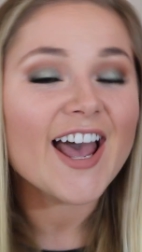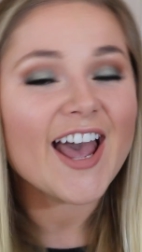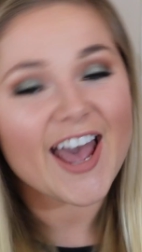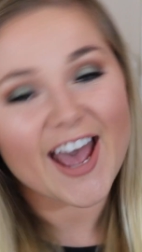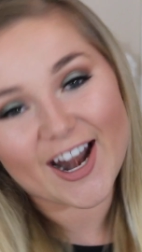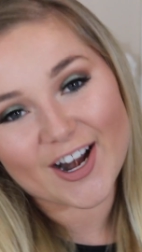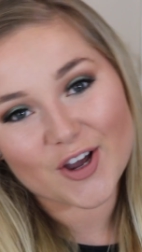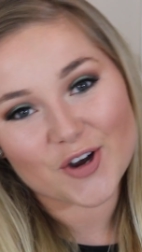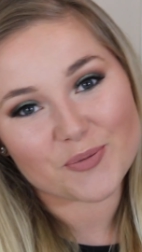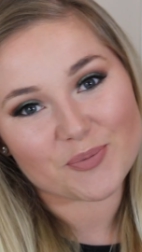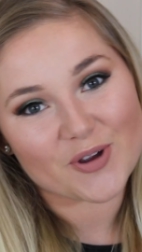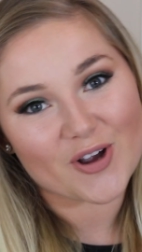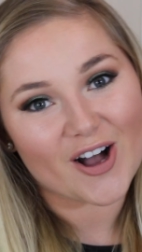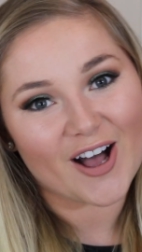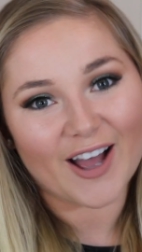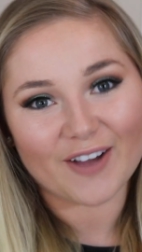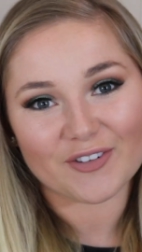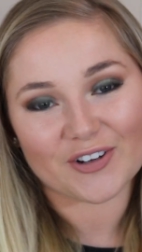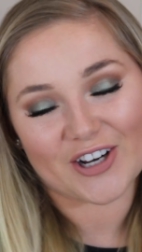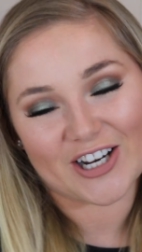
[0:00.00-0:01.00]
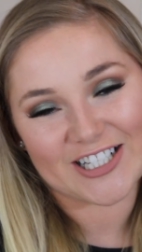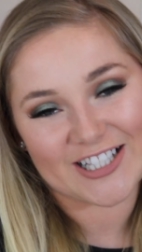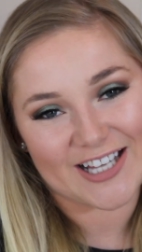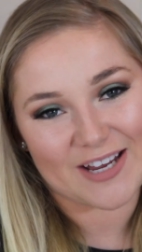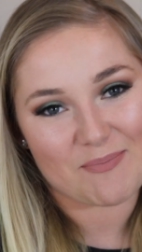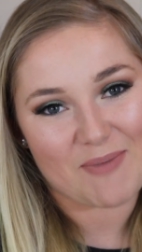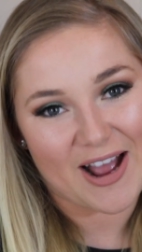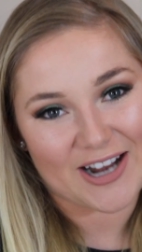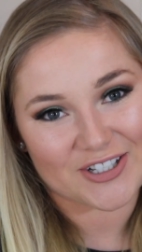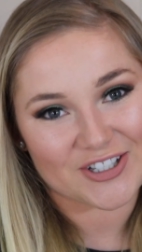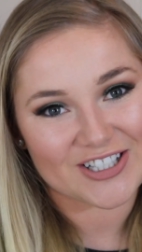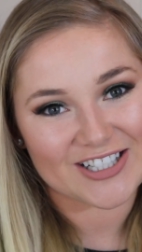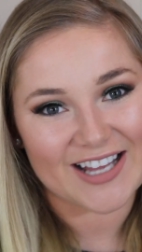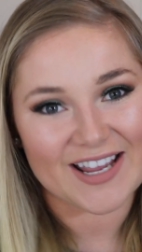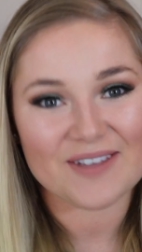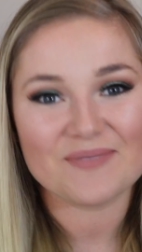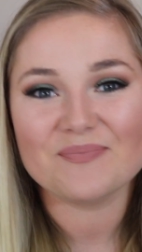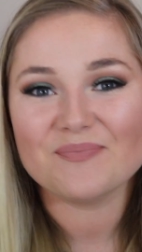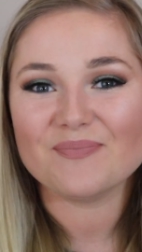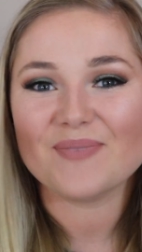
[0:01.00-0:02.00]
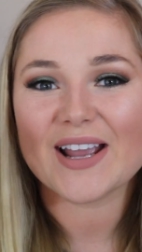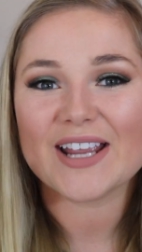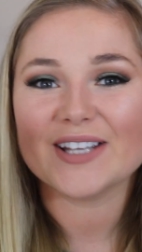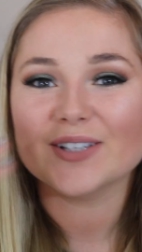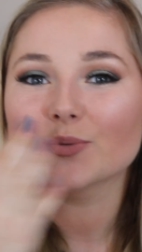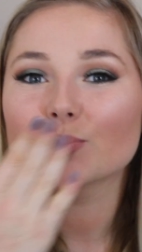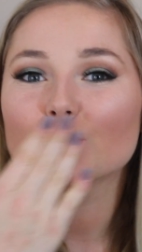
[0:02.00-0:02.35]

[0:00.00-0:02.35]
and I hope you all have a great St. Patrick's Day. Bye!